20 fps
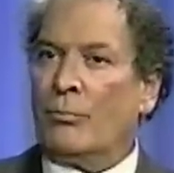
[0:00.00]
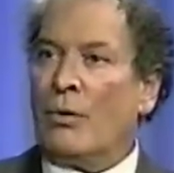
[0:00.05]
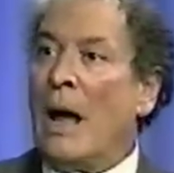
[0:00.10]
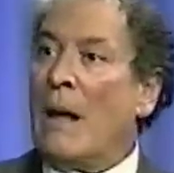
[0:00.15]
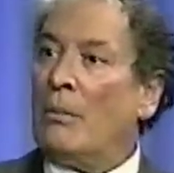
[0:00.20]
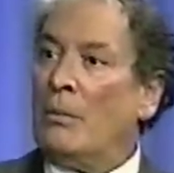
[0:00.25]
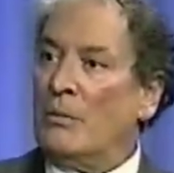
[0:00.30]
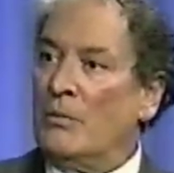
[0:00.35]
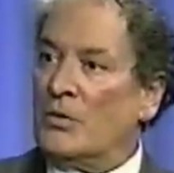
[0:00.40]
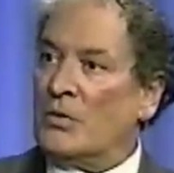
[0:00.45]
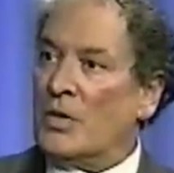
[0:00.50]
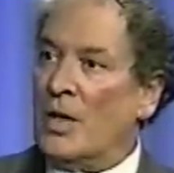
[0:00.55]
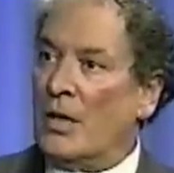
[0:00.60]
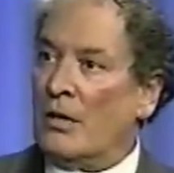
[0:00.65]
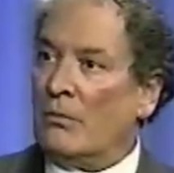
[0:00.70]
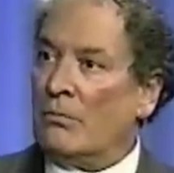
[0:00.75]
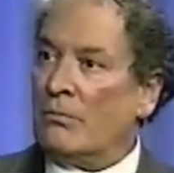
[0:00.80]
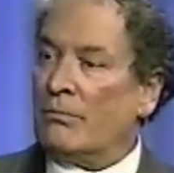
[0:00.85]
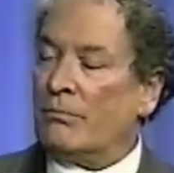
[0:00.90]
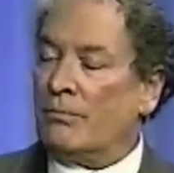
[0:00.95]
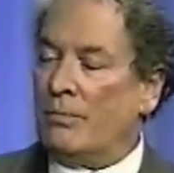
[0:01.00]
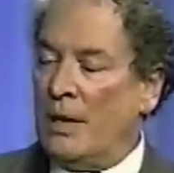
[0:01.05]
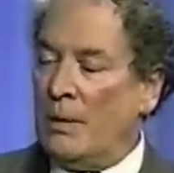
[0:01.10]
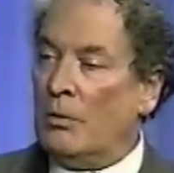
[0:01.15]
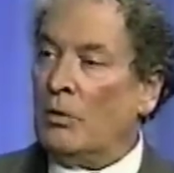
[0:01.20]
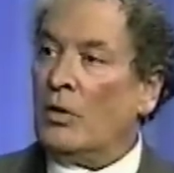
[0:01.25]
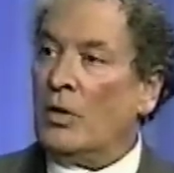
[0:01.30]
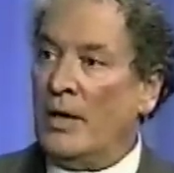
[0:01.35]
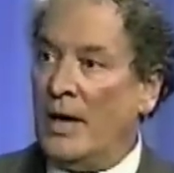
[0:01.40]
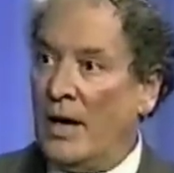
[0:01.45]
problems that
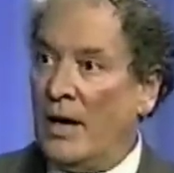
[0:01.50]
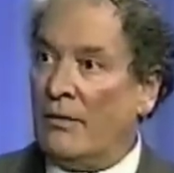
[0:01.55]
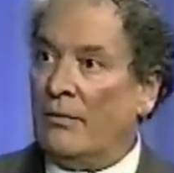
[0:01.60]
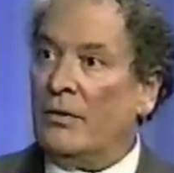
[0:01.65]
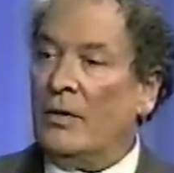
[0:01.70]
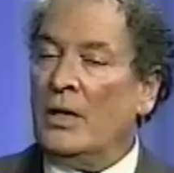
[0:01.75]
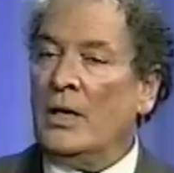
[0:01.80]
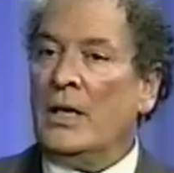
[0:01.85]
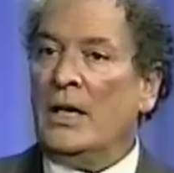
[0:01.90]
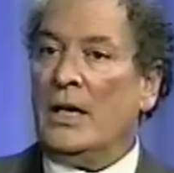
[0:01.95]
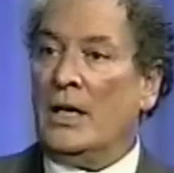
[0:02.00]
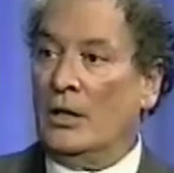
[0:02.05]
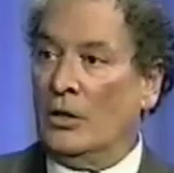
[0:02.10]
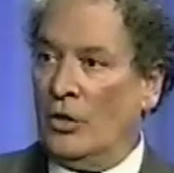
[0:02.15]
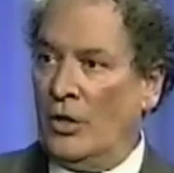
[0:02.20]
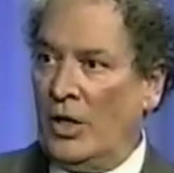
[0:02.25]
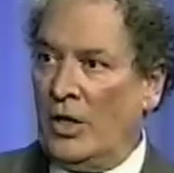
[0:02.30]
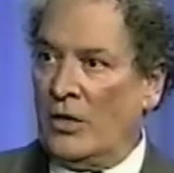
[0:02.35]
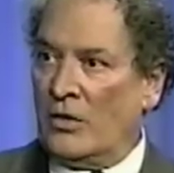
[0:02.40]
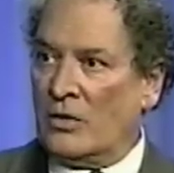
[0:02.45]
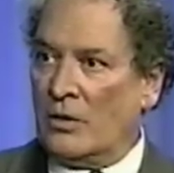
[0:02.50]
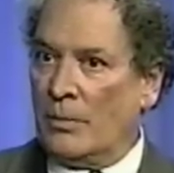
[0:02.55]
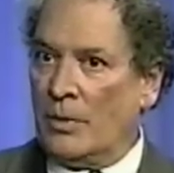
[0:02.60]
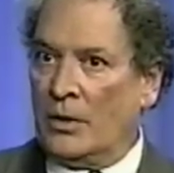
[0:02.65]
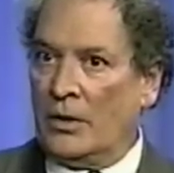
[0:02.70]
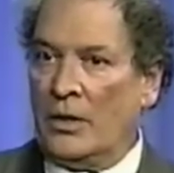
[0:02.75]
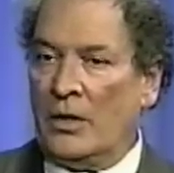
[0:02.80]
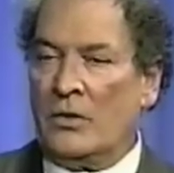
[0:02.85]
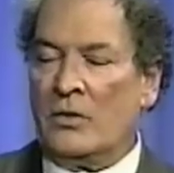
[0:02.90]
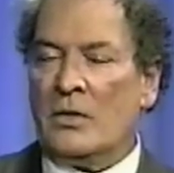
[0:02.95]
people could have in learning
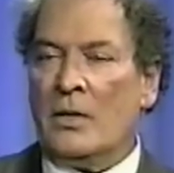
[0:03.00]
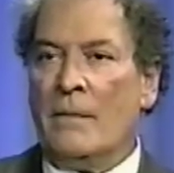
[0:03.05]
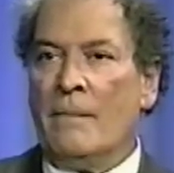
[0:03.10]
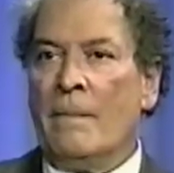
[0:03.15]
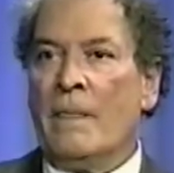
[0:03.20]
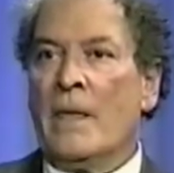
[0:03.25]
disabilities.